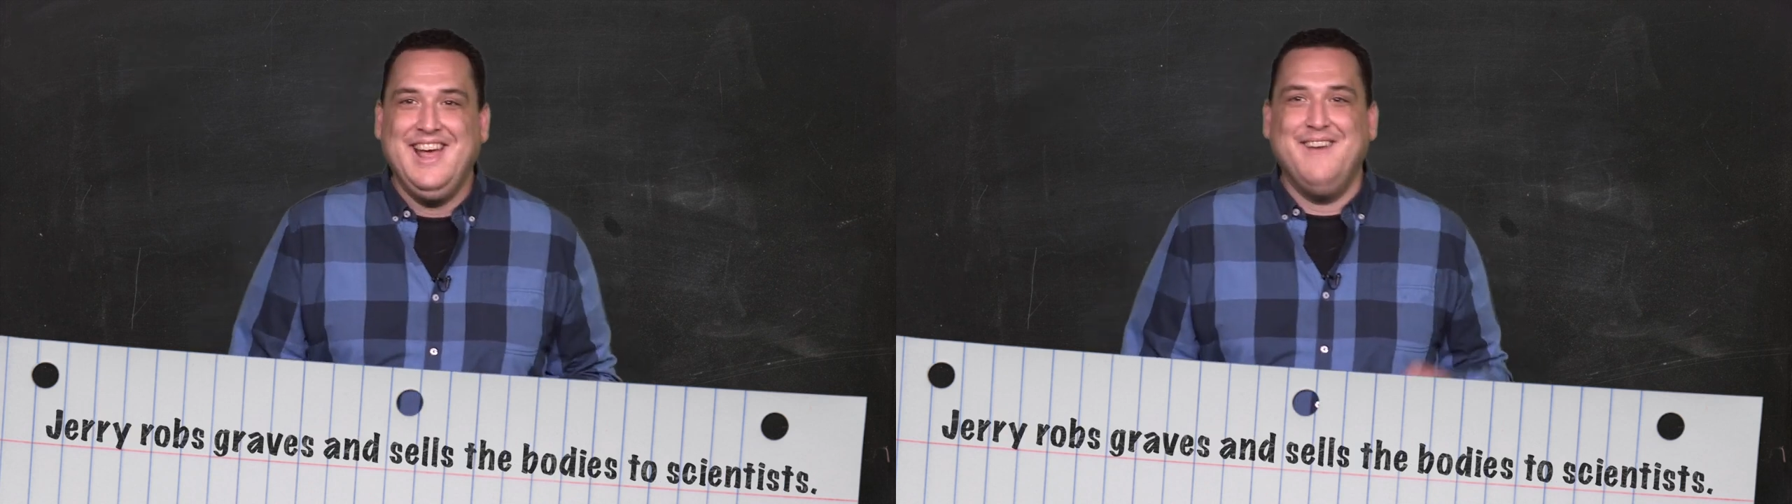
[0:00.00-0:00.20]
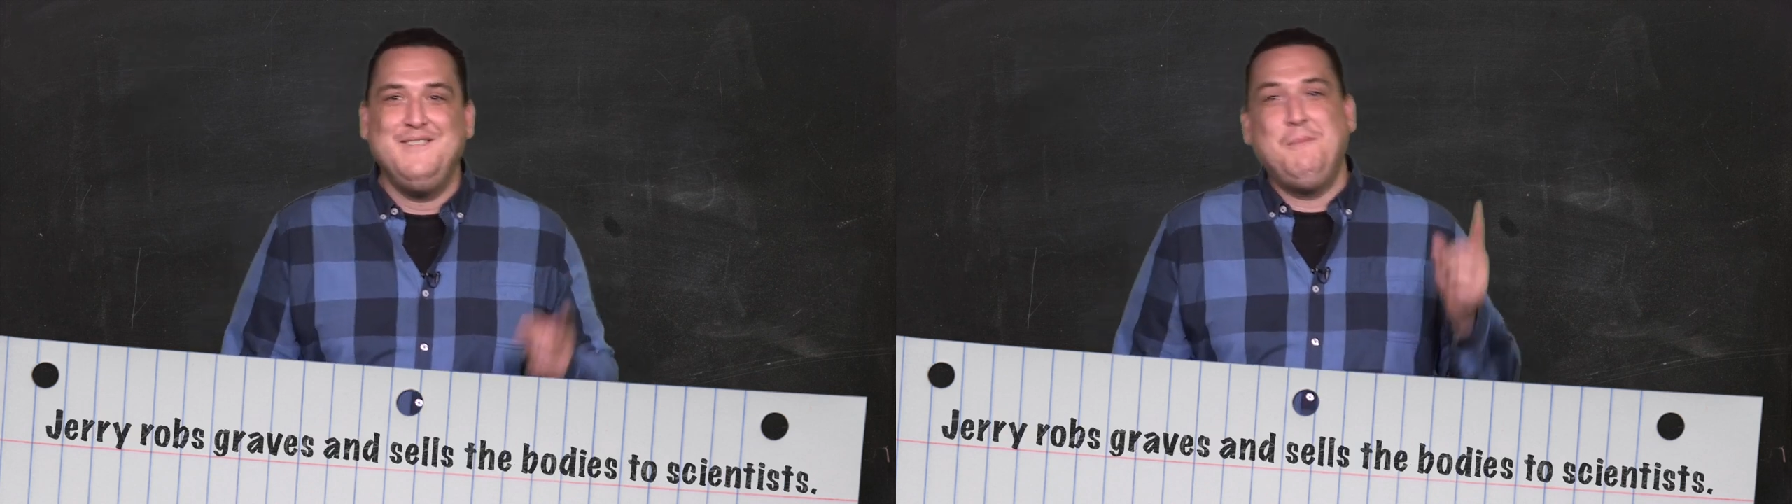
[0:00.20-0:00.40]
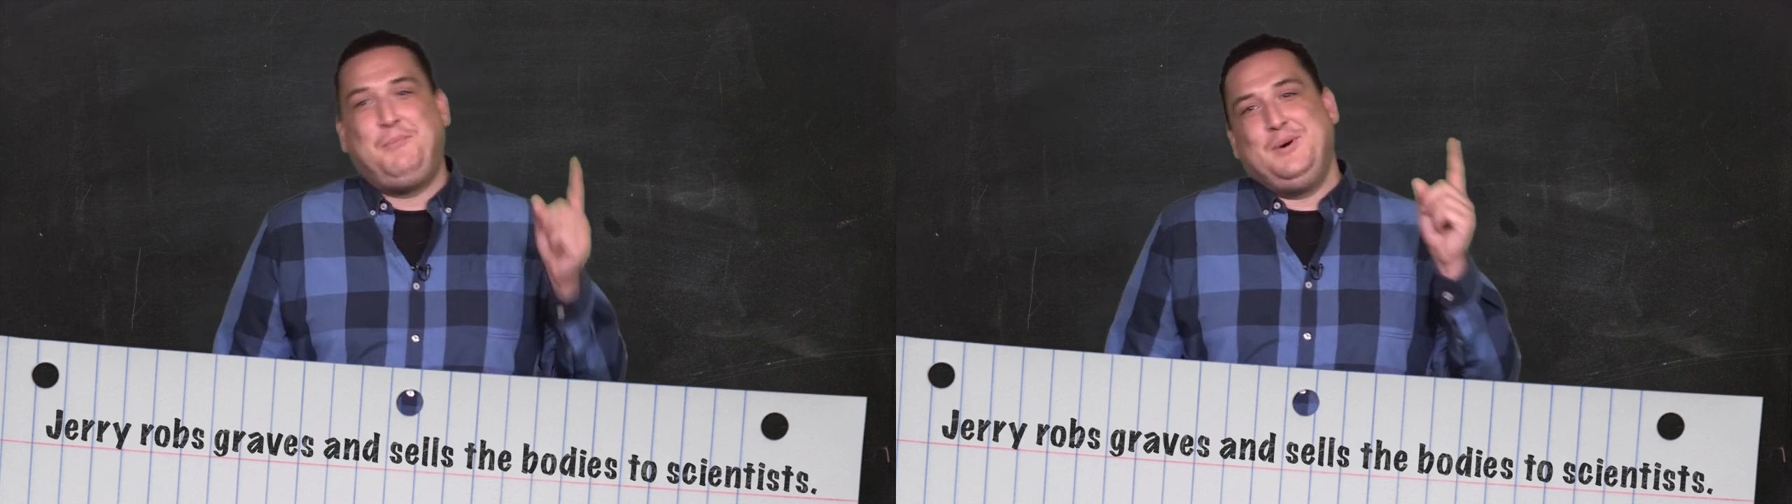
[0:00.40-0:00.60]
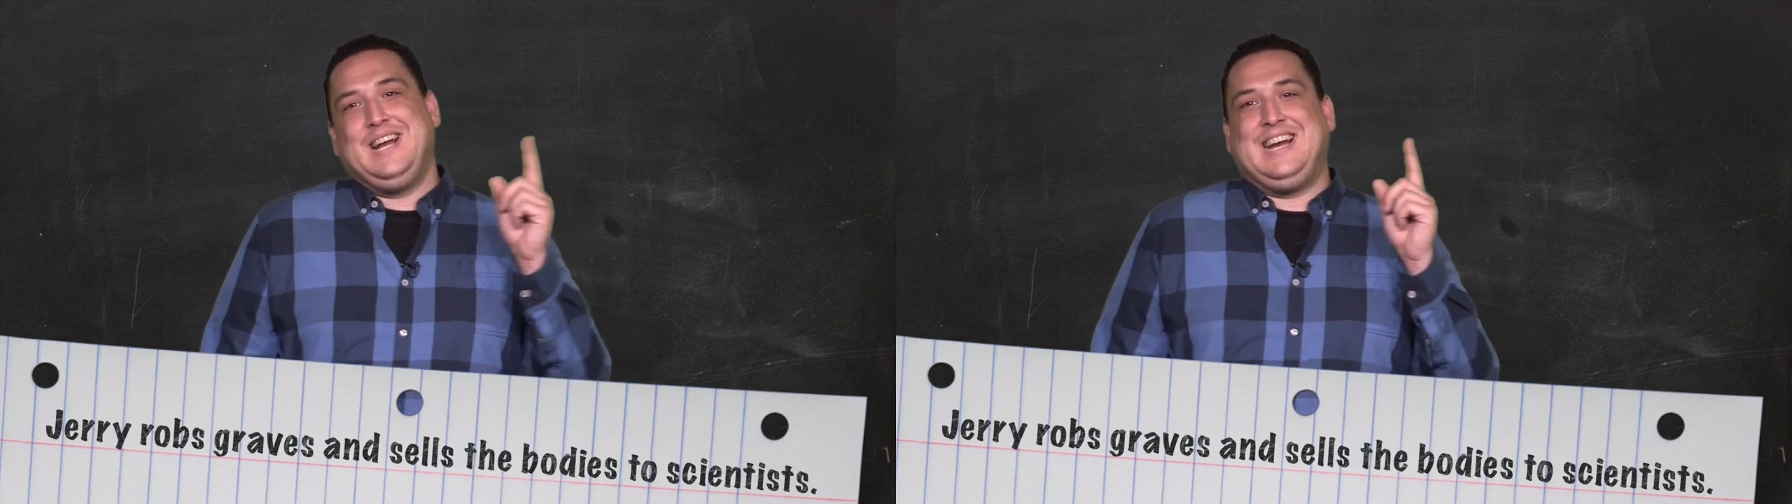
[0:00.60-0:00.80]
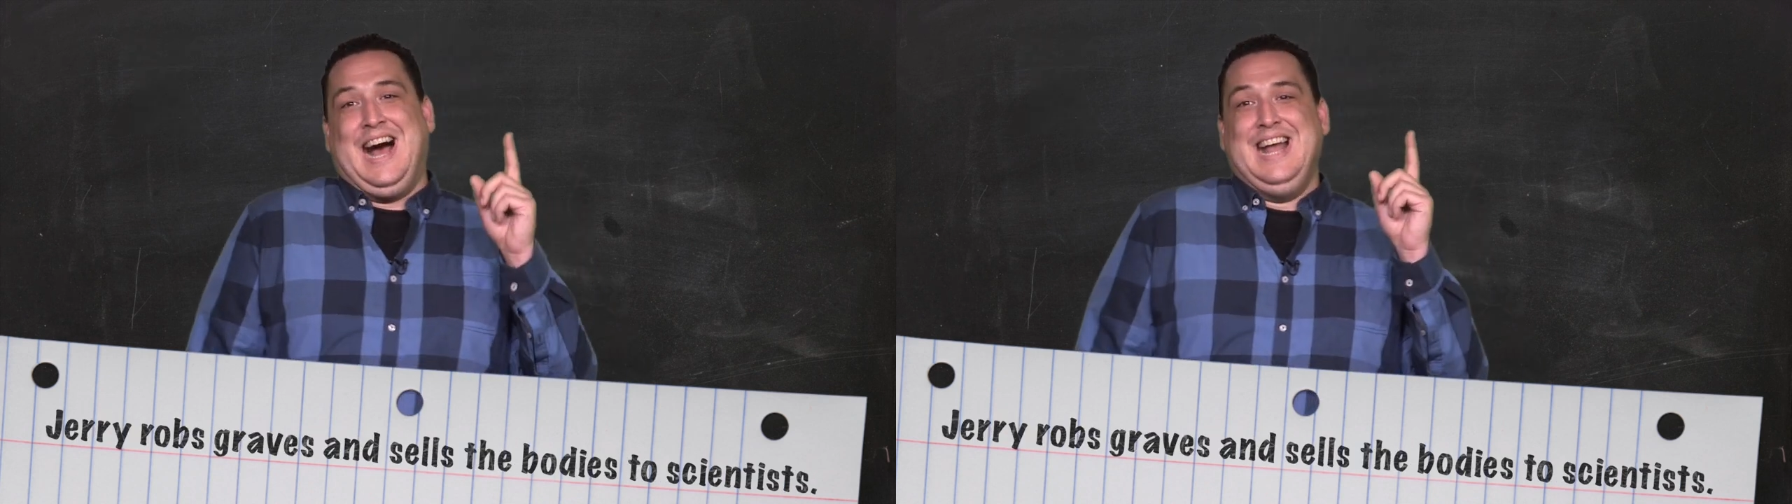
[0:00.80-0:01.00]
if you put
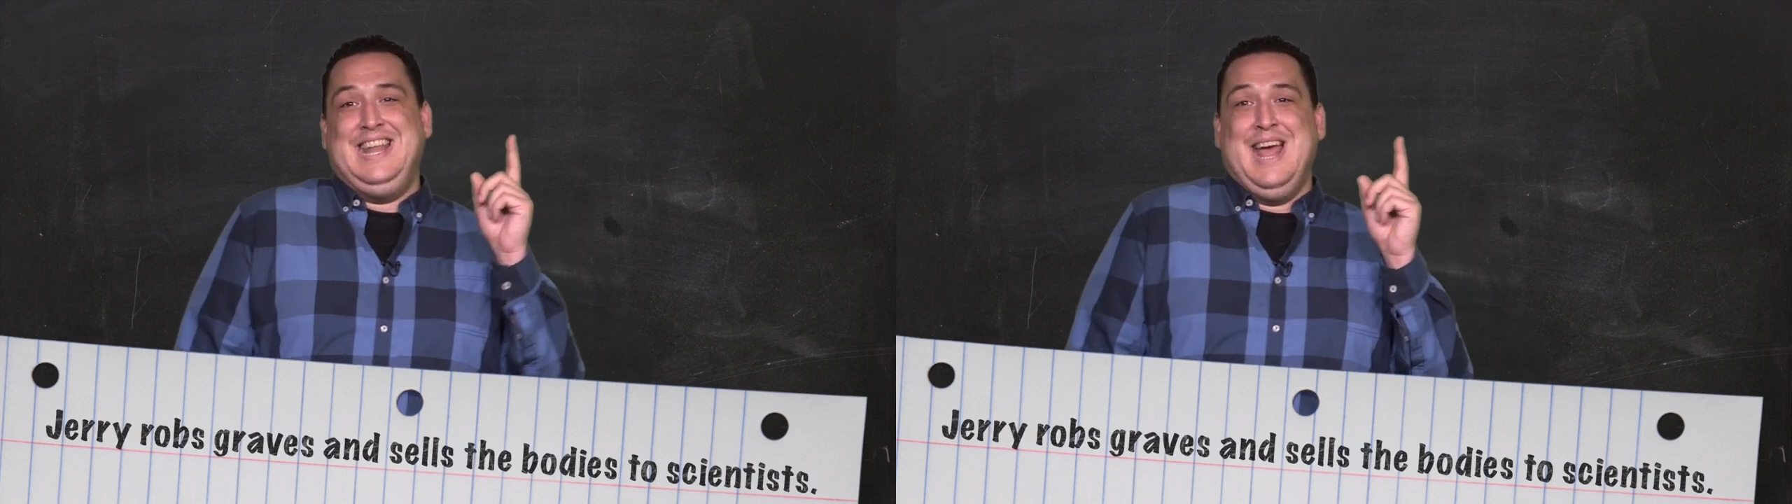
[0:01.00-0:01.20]
a guy